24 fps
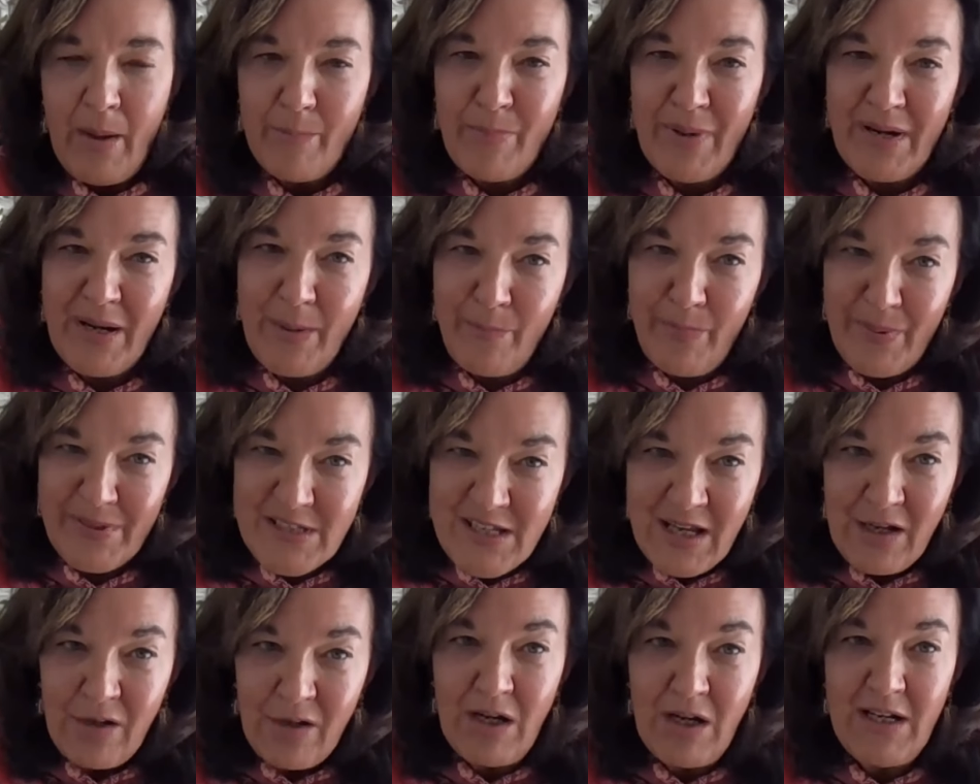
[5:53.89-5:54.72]
But I'm
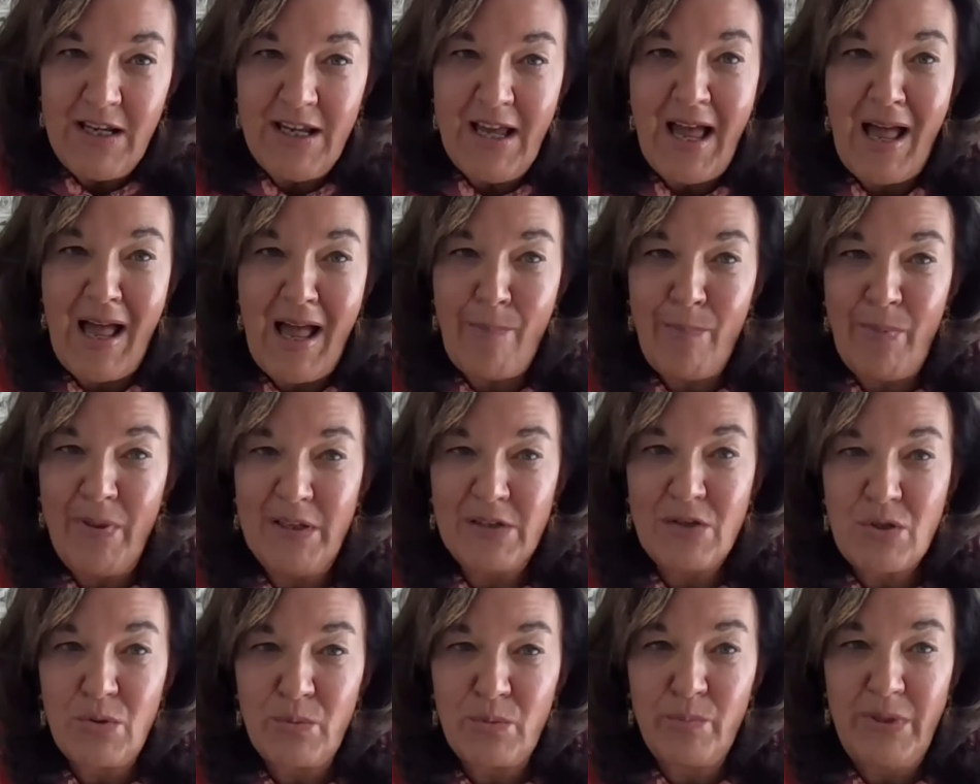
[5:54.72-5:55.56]
particularly
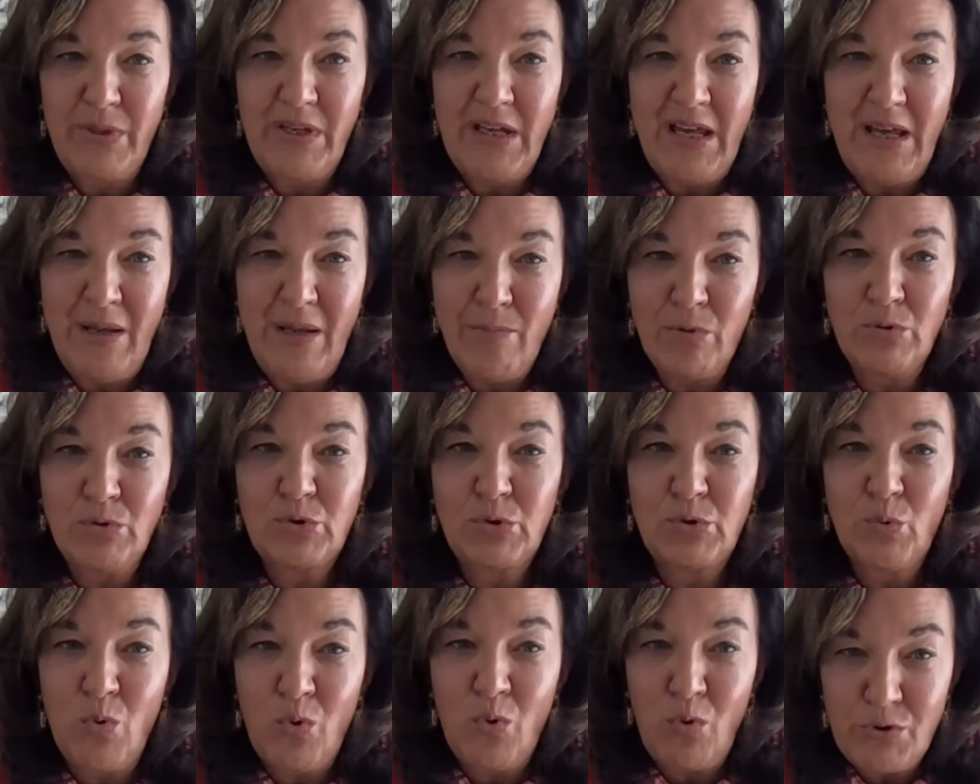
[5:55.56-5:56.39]
happy to be able
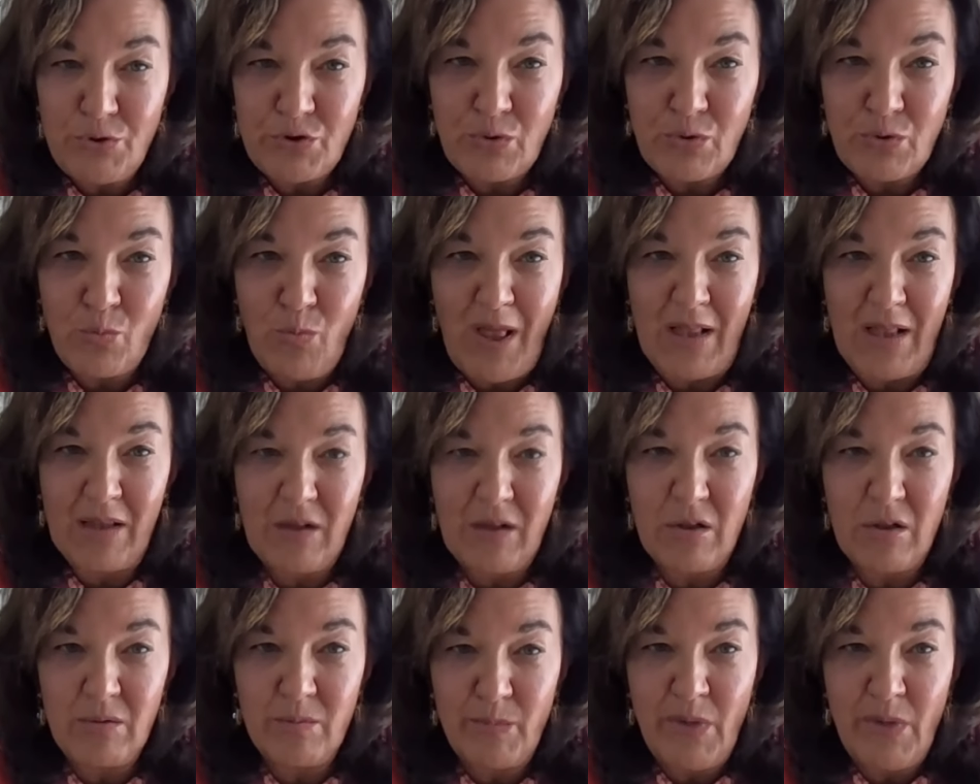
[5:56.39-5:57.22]
to also
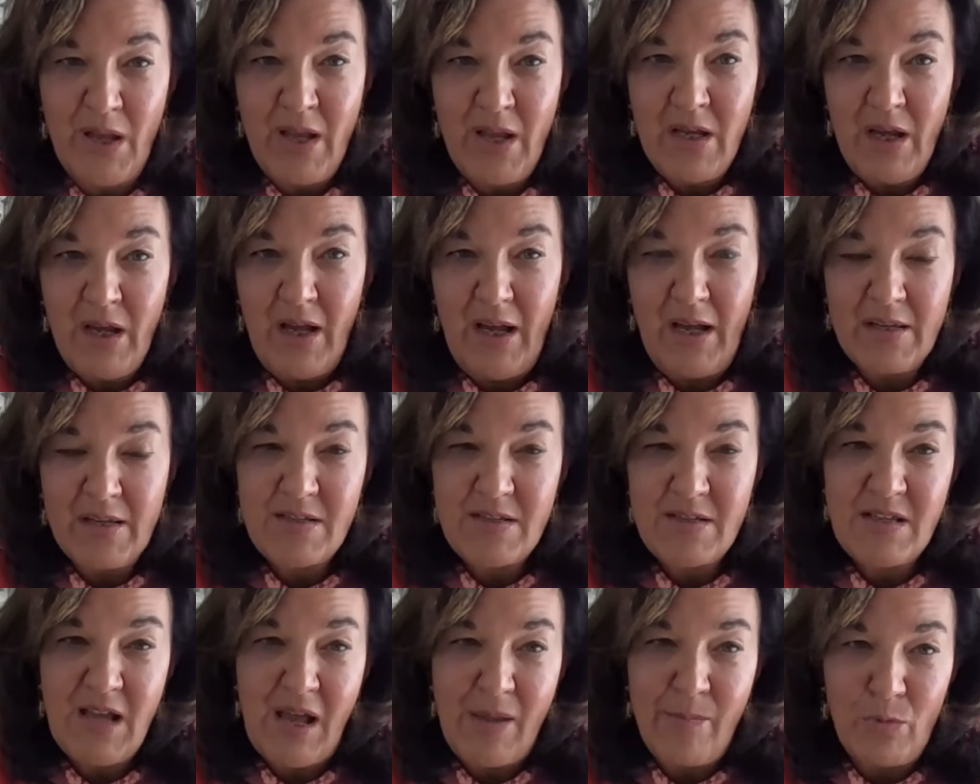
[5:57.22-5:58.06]
welcome uh,
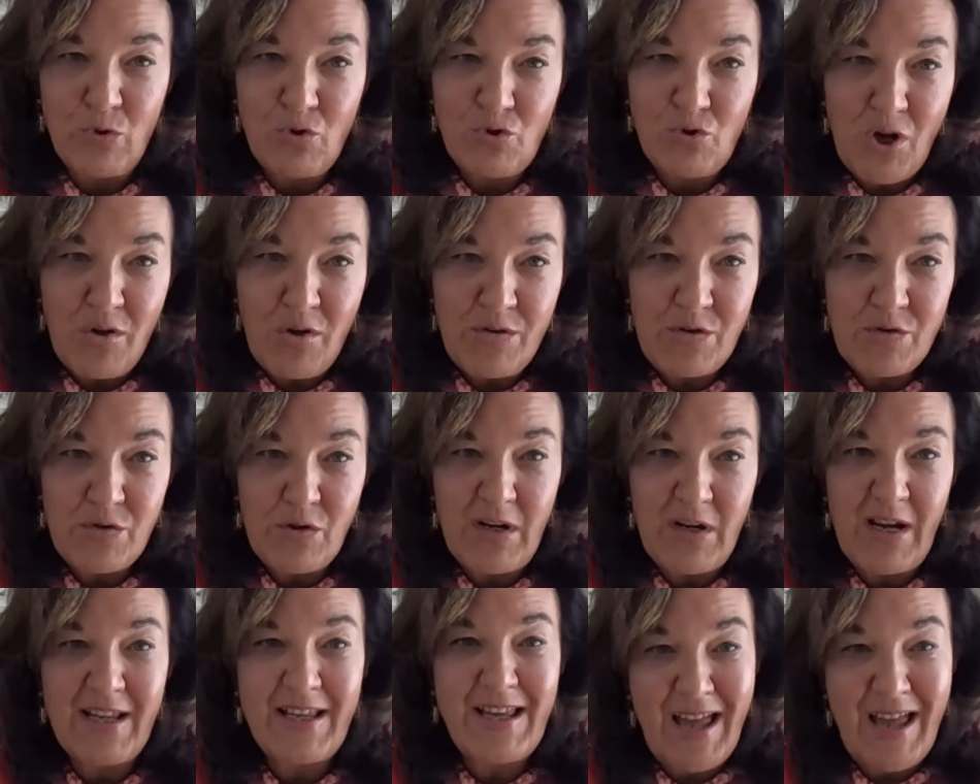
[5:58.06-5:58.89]
Simon
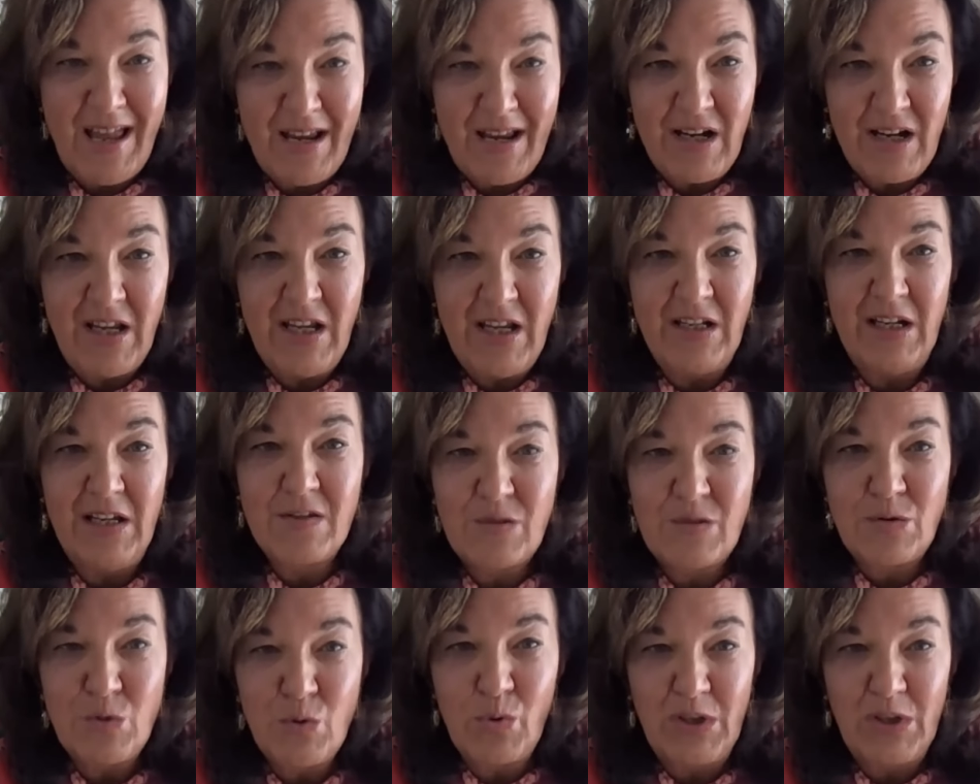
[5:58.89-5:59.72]
Johnson. Again, he
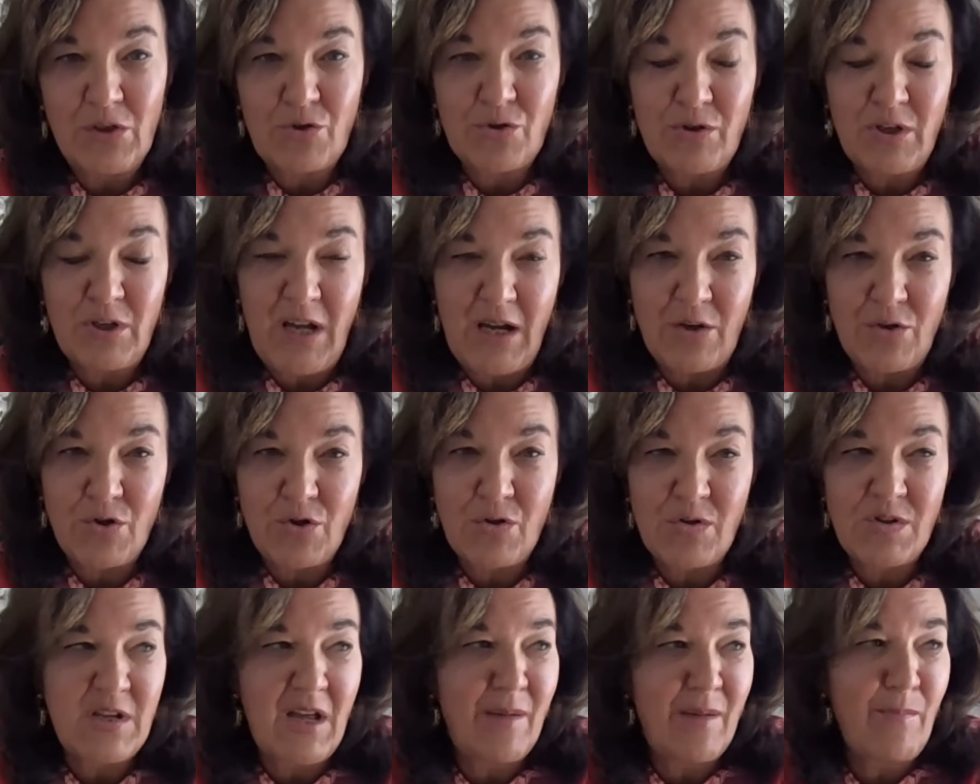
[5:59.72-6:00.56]
needs no
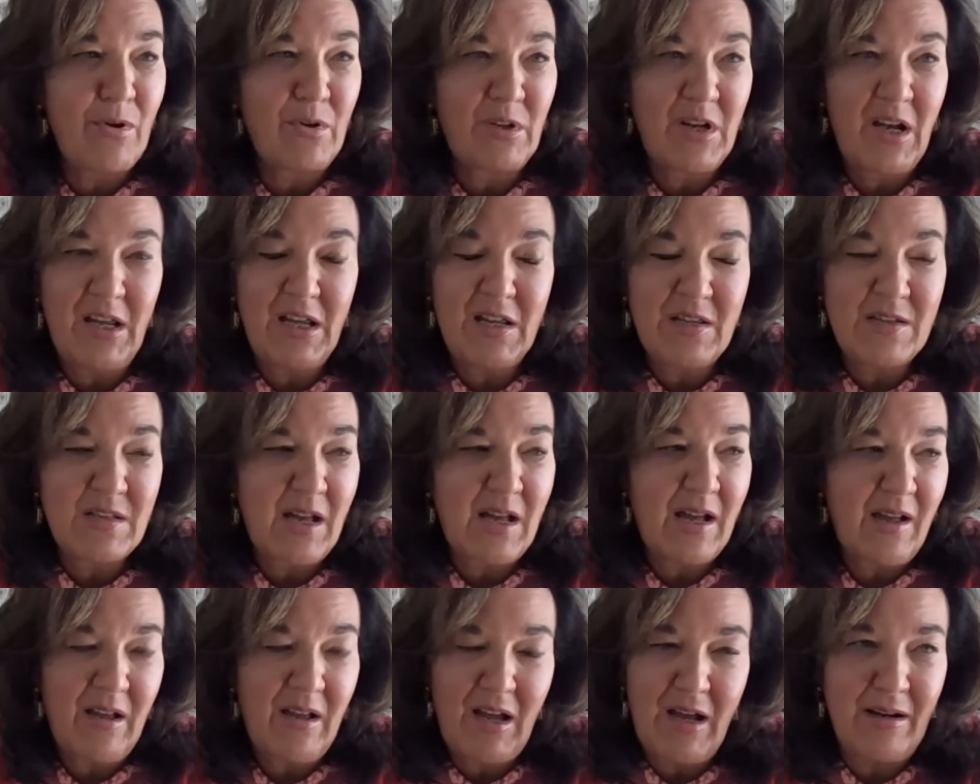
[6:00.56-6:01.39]
introduction. Simon is
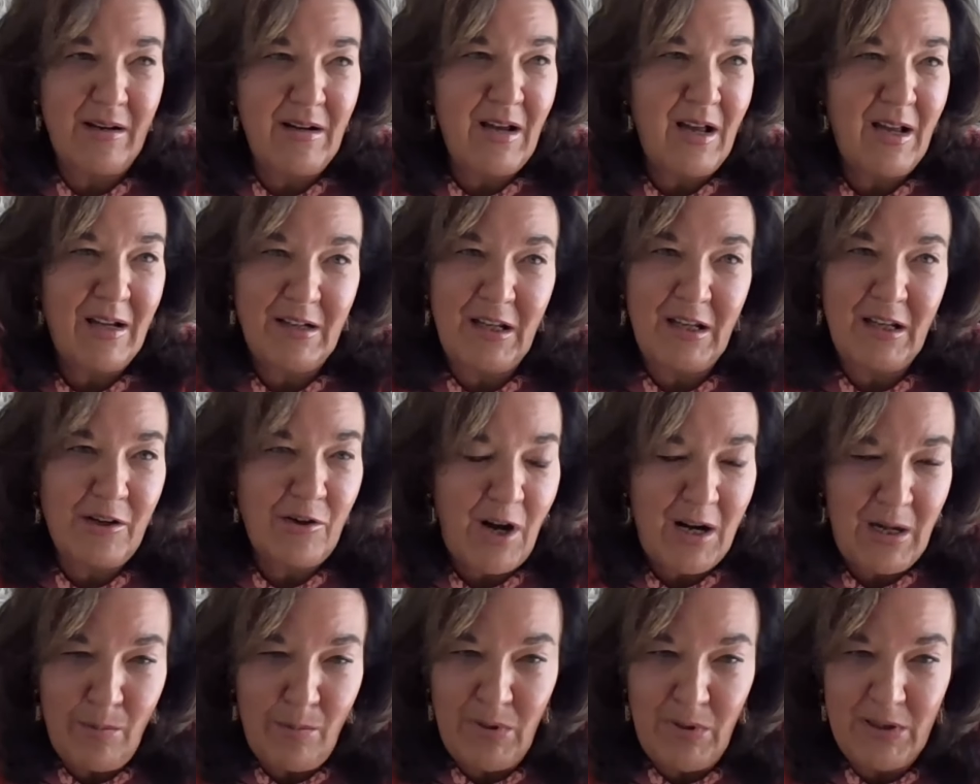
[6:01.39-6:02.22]
a, a, an
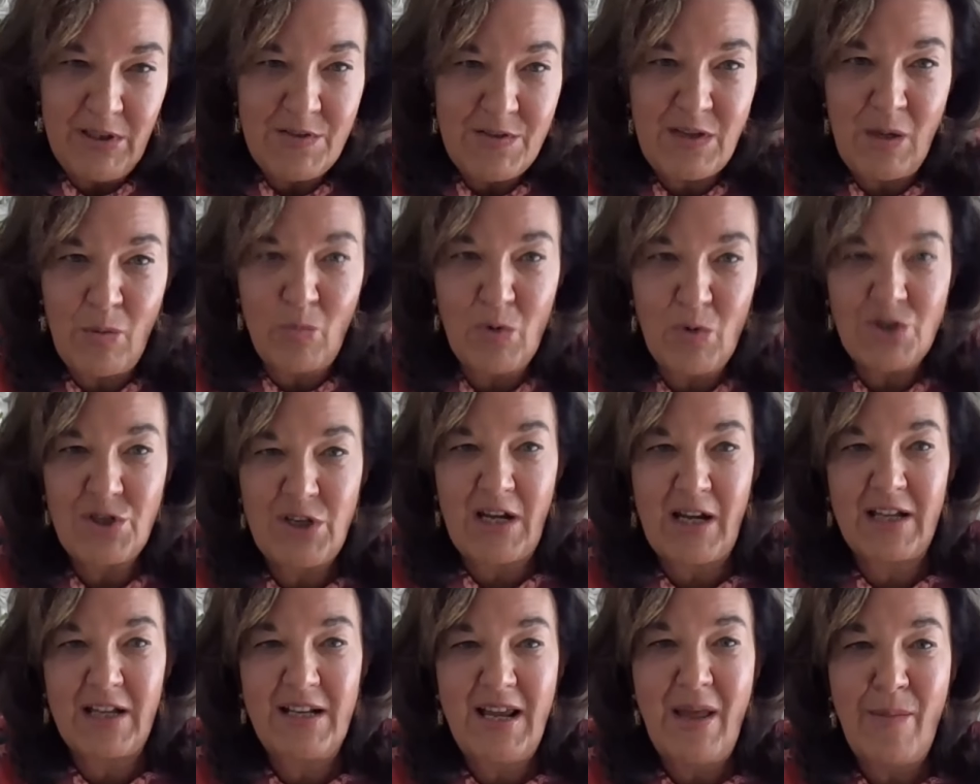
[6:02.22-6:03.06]
incredibly distinguished
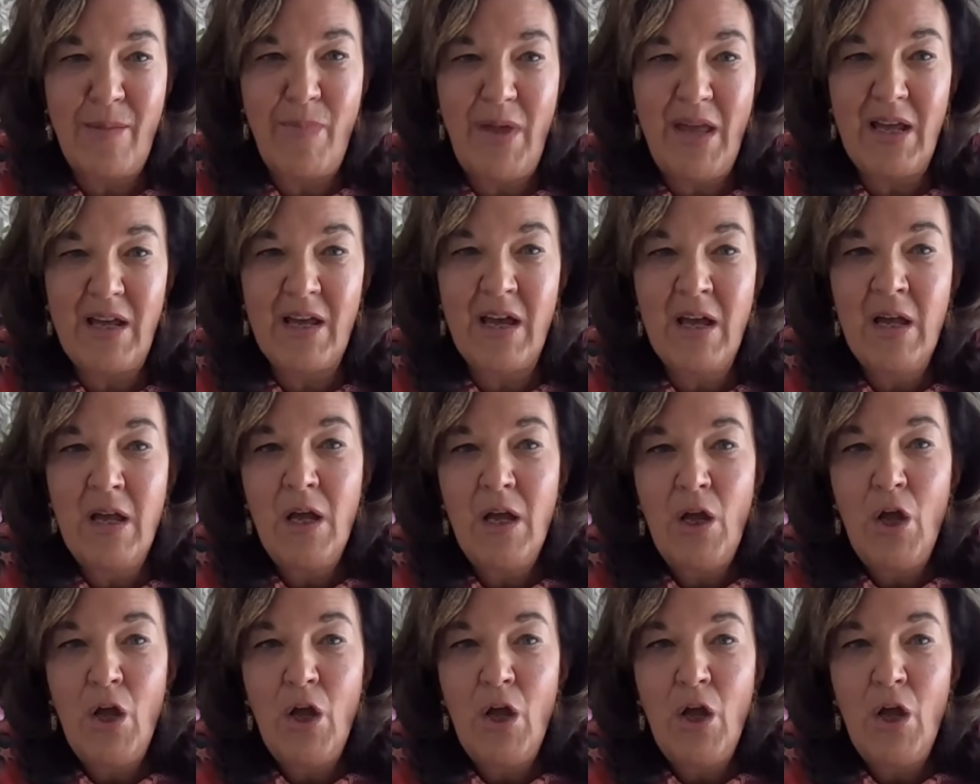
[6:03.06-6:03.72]
academic.